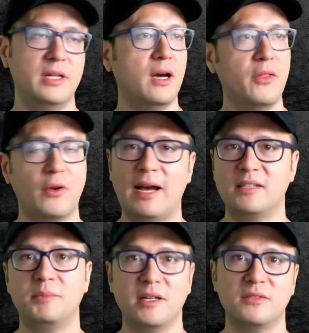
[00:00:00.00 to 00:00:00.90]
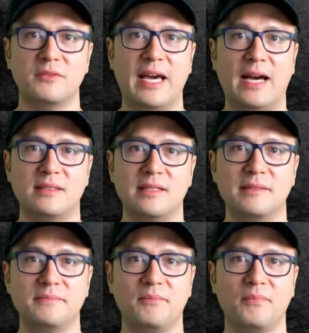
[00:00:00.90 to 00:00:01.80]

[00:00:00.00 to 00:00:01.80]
and other aspects of casting.